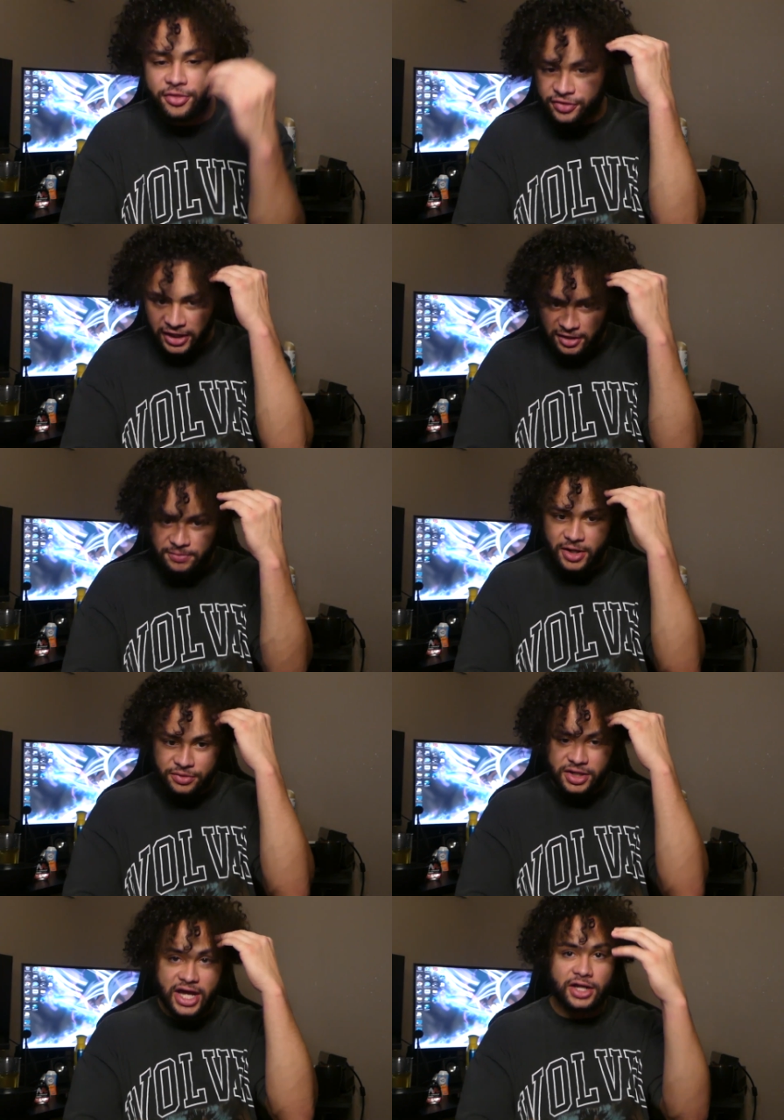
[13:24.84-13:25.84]
Think
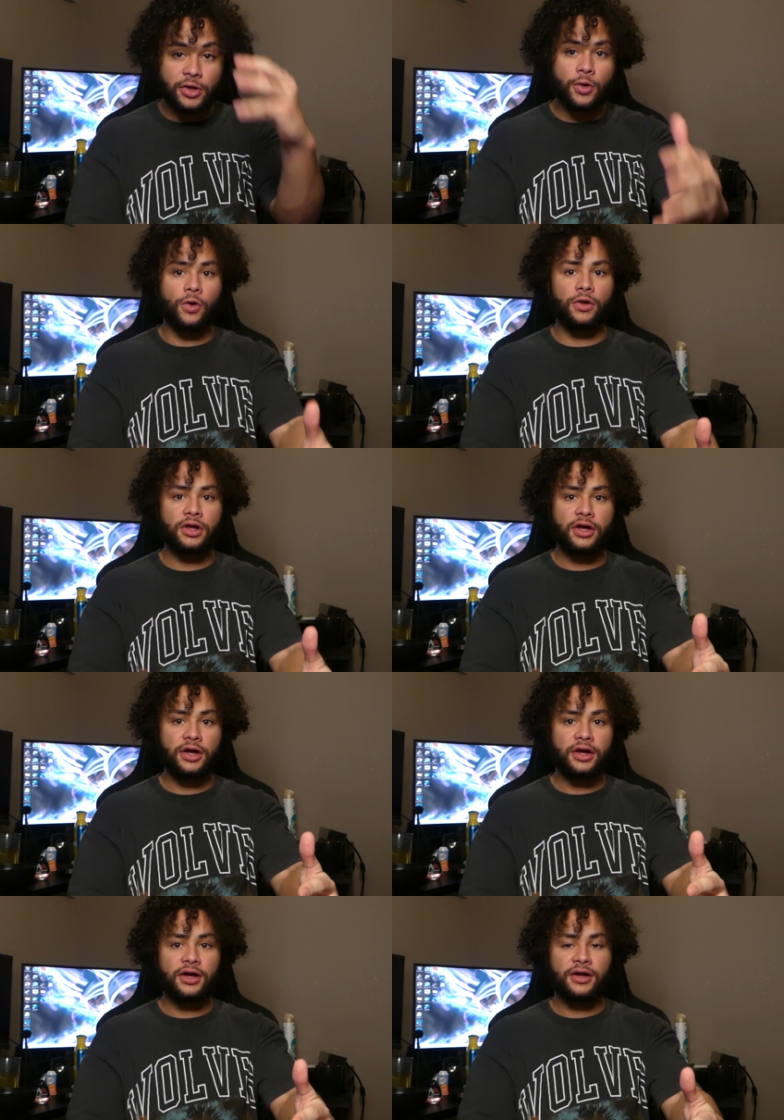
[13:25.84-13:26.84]
about the end goal.
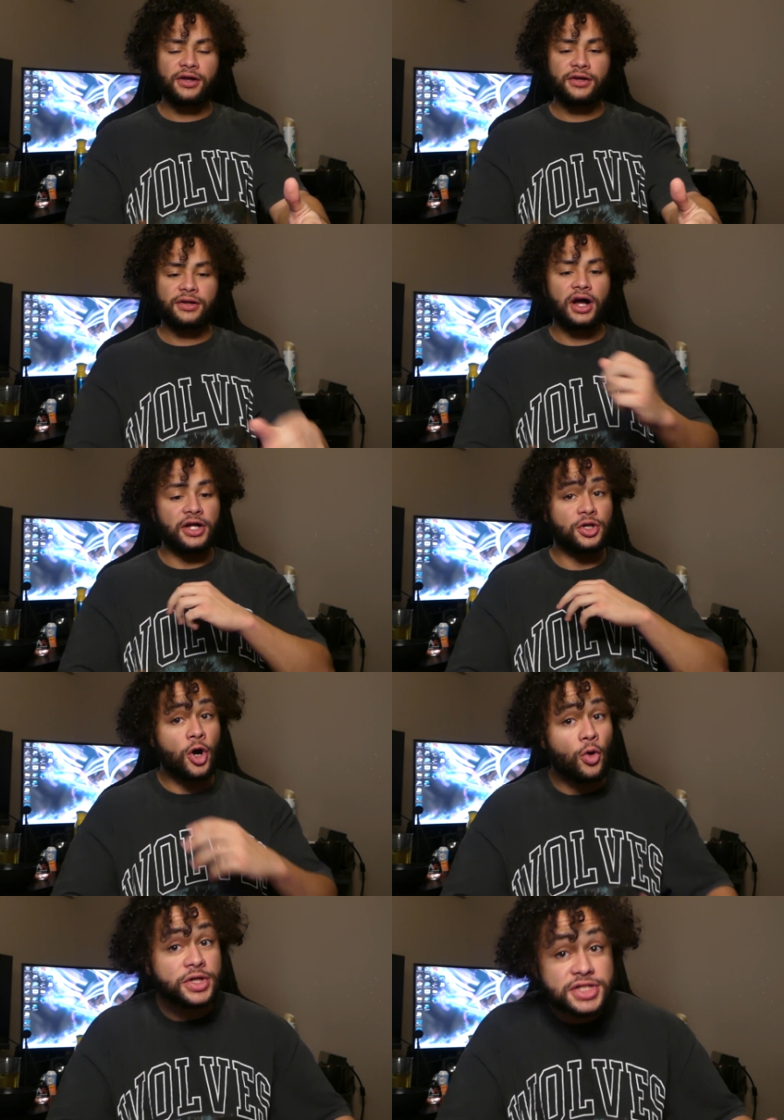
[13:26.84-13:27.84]
I
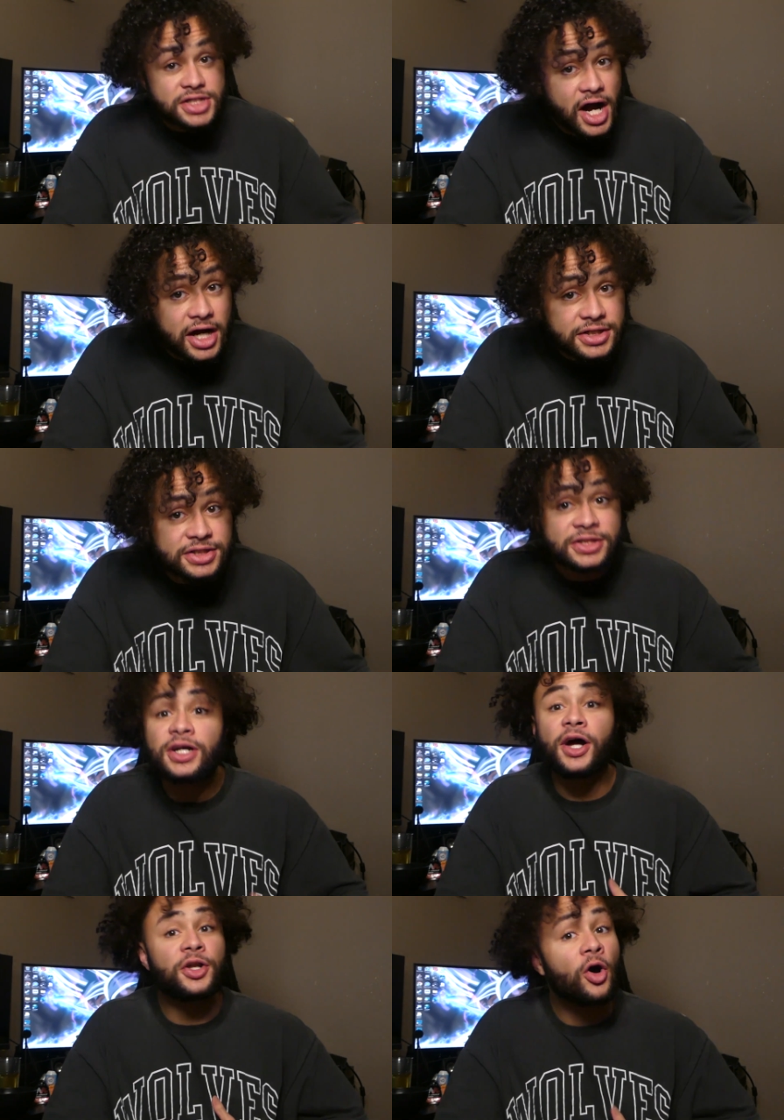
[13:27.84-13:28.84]
know it sucks.
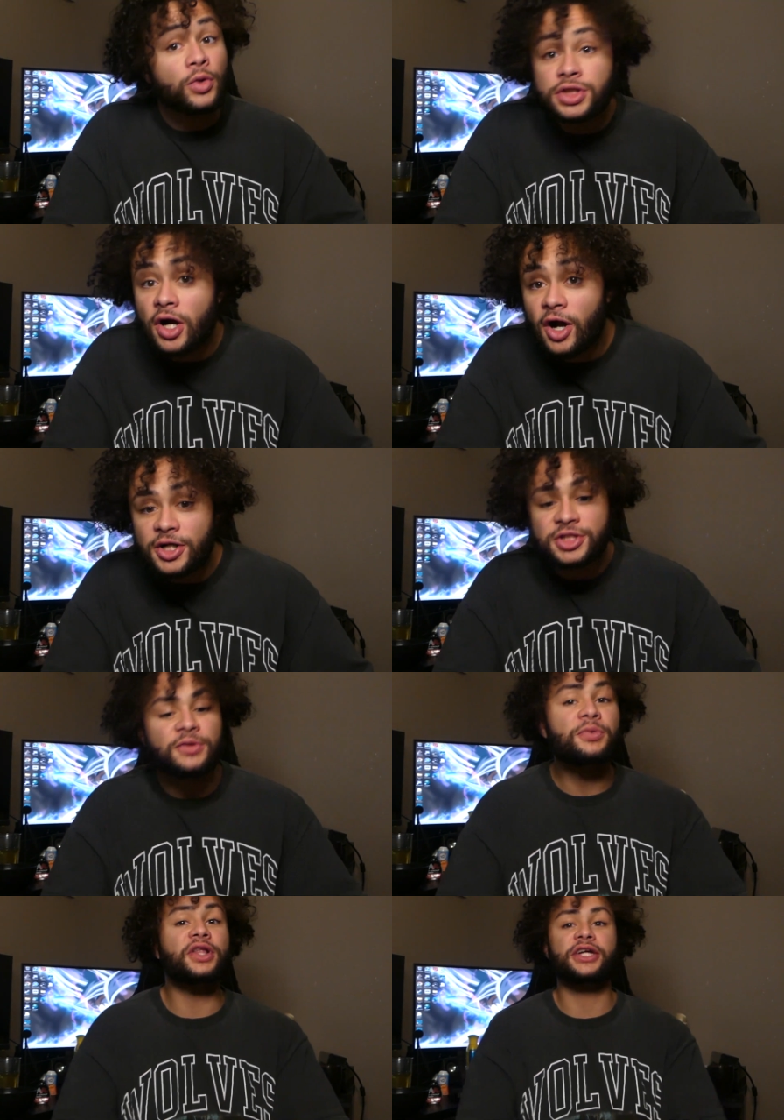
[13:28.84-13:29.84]
I know it's harsh,
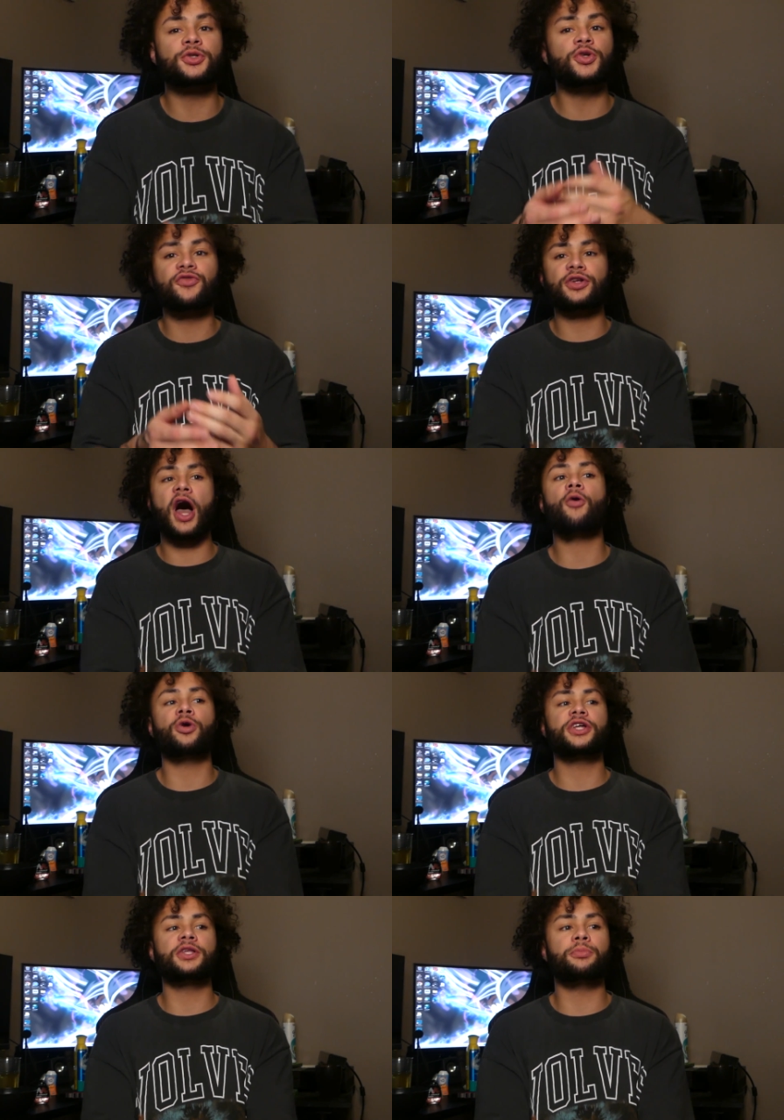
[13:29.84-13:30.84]
but, like, dude, if you're not
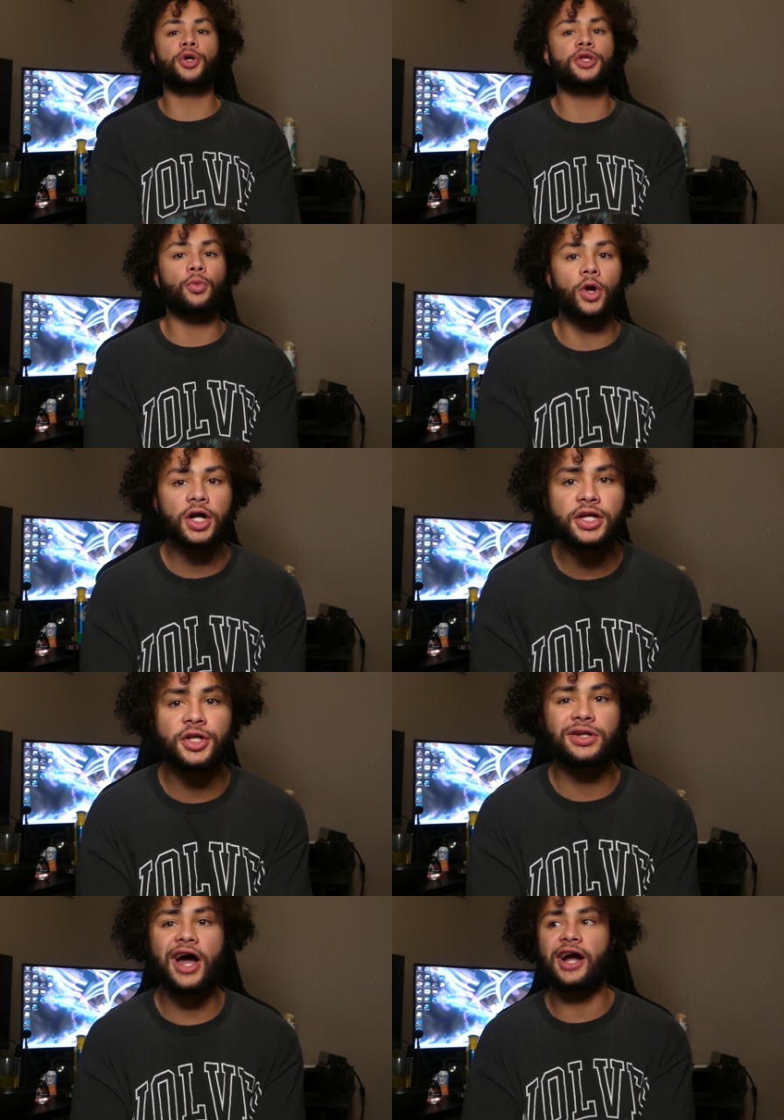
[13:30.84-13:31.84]
willing to put in the work,
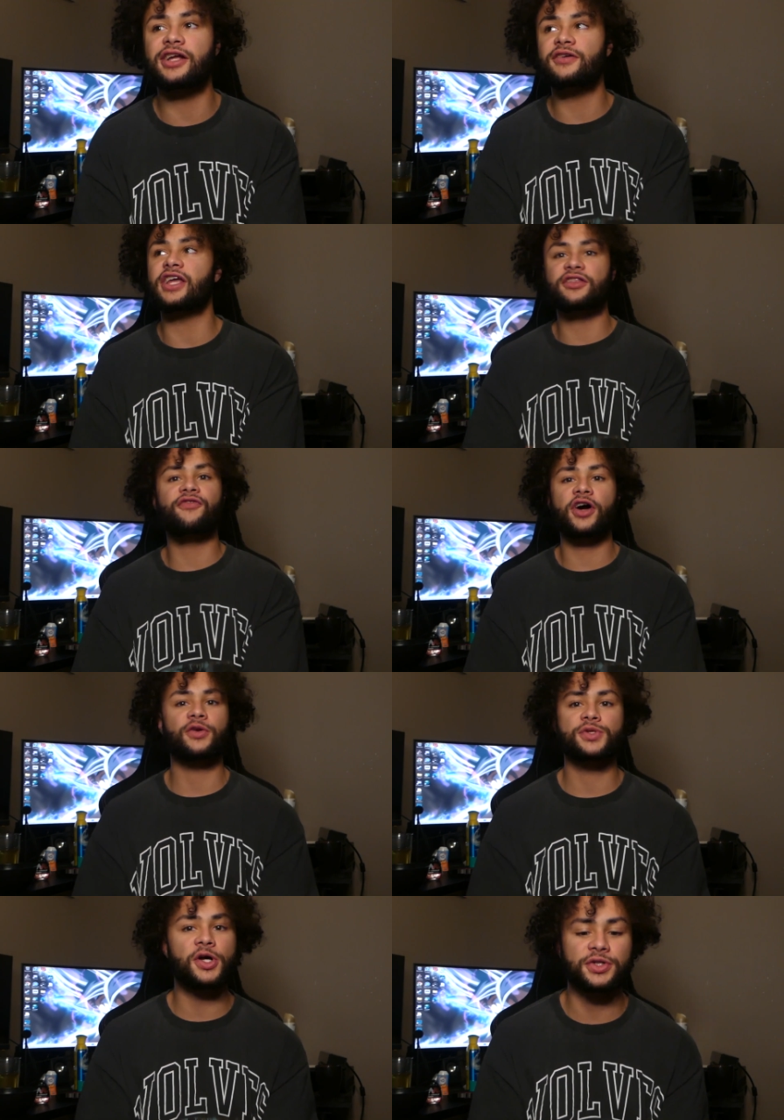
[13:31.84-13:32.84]
you're not gonna get the
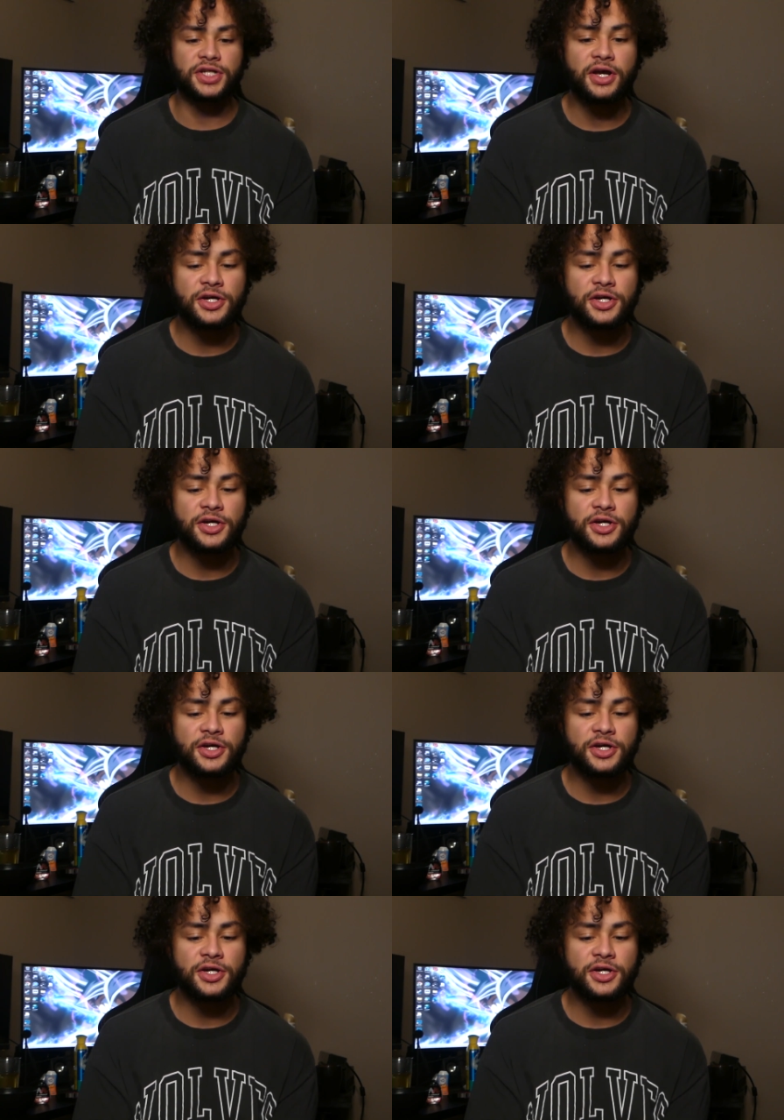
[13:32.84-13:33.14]
fucking results.